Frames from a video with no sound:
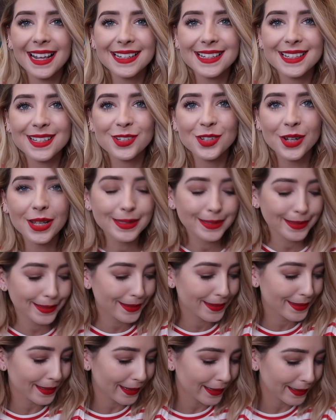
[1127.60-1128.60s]
ladies and gents,
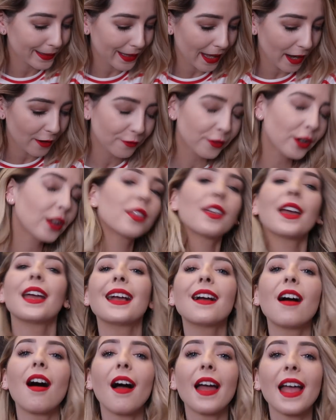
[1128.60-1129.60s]
is
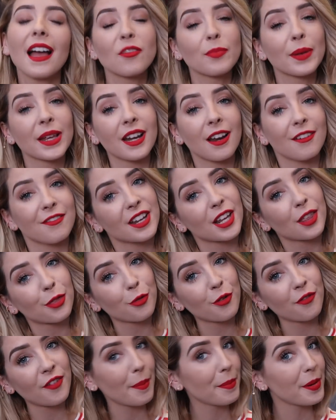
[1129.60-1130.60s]
everything I have been loving
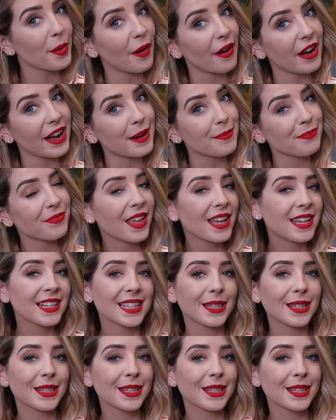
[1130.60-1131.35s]
through February.